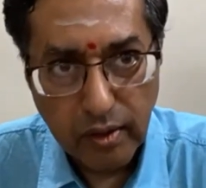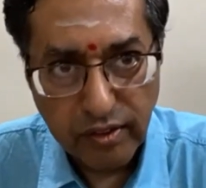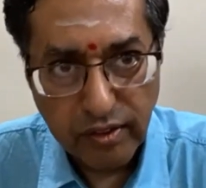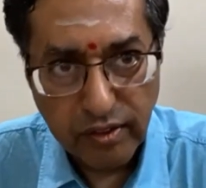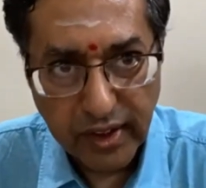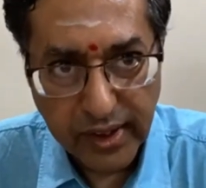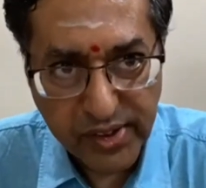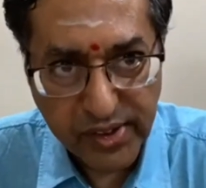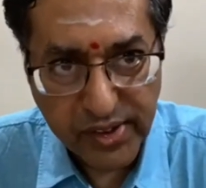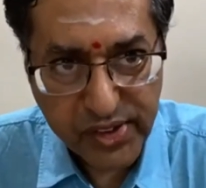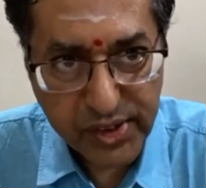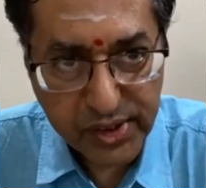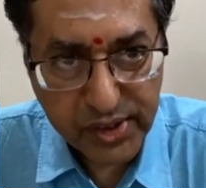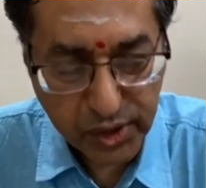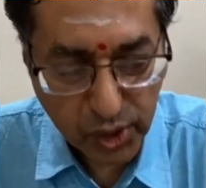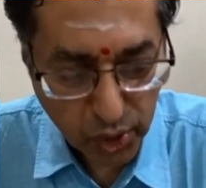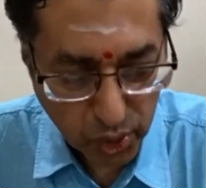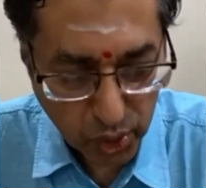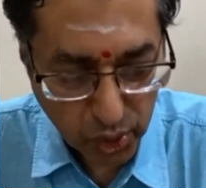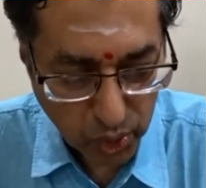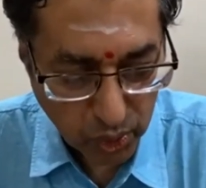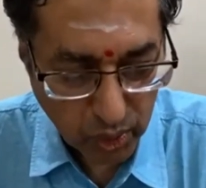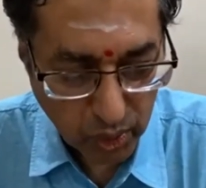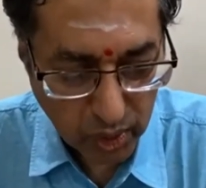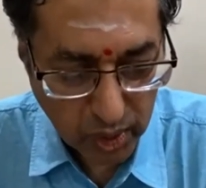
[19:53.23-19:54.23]
Friends,
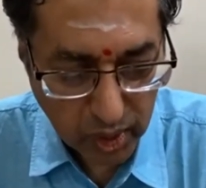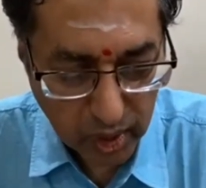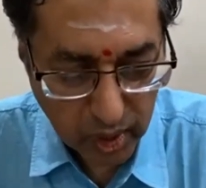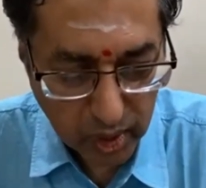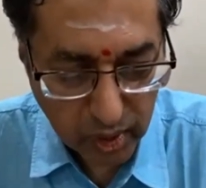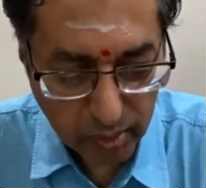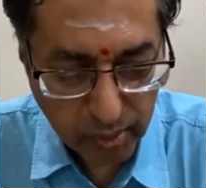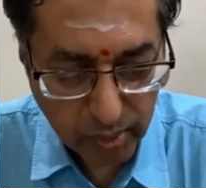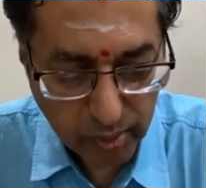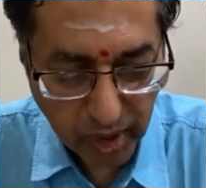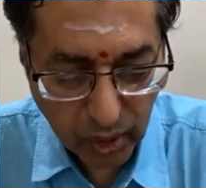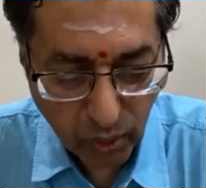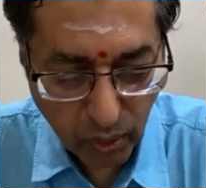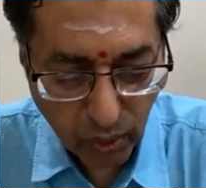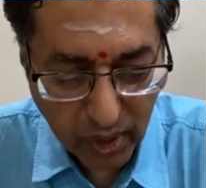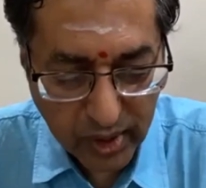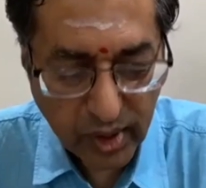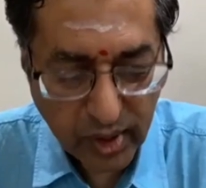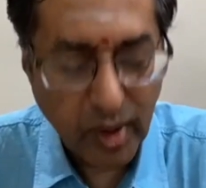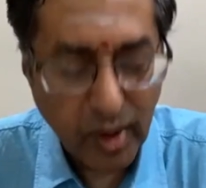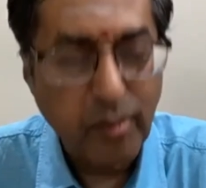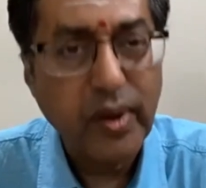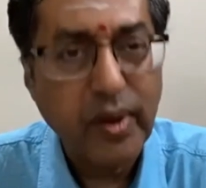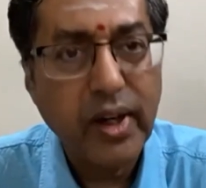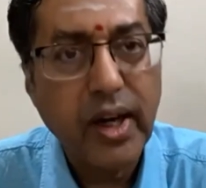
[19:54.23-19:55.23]
though Bhagavan
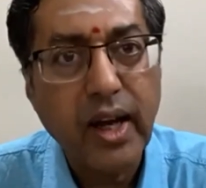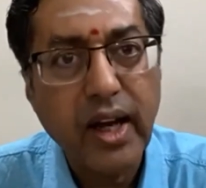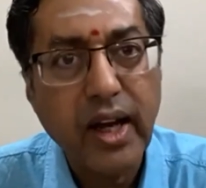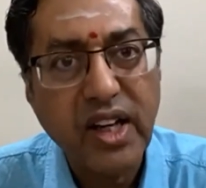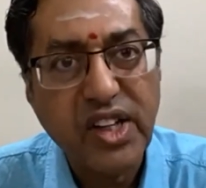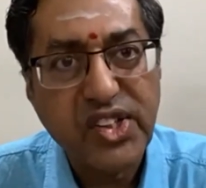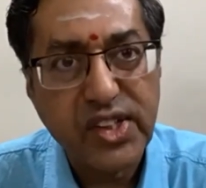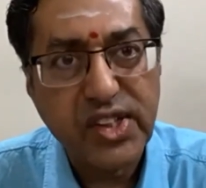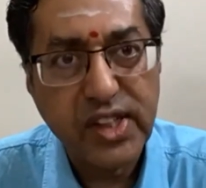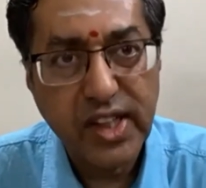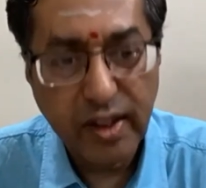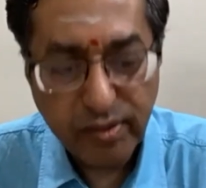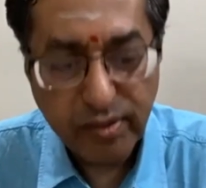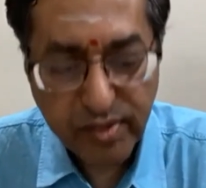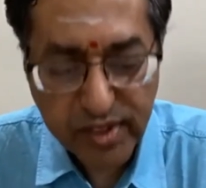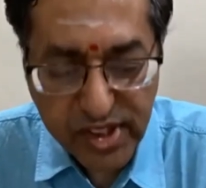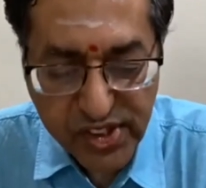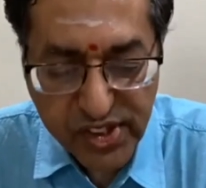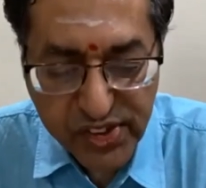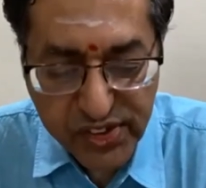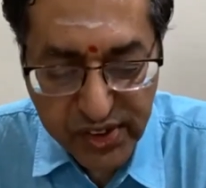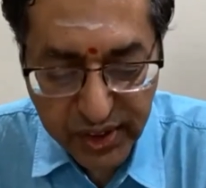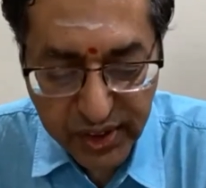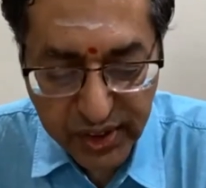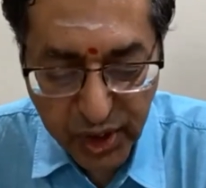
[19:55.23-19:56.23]
Ramana has left
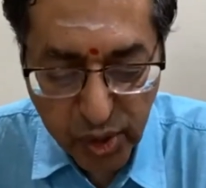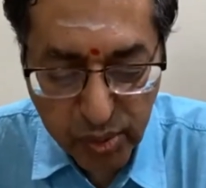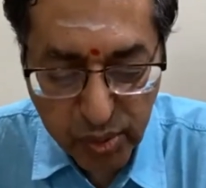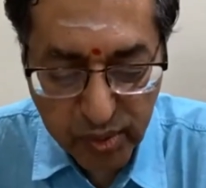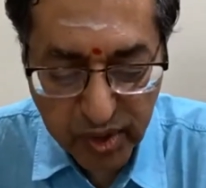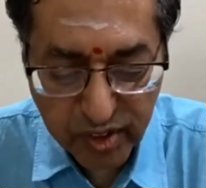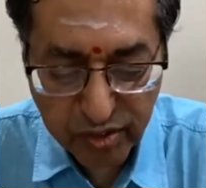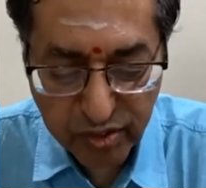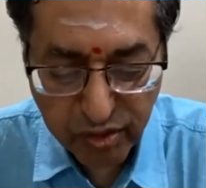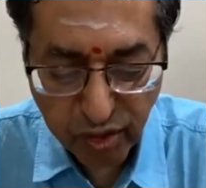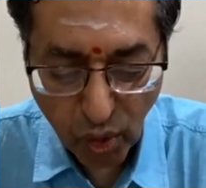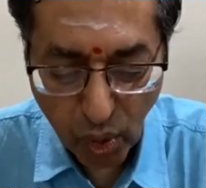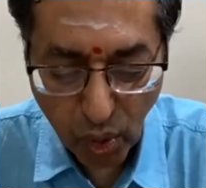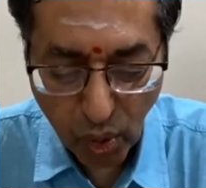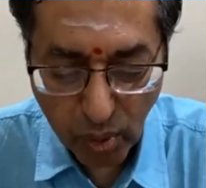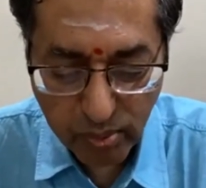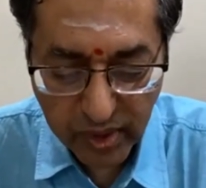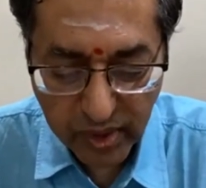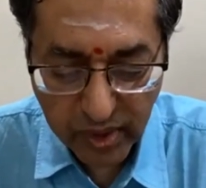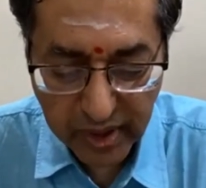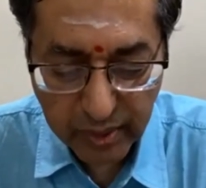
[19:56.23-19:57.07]
his human form,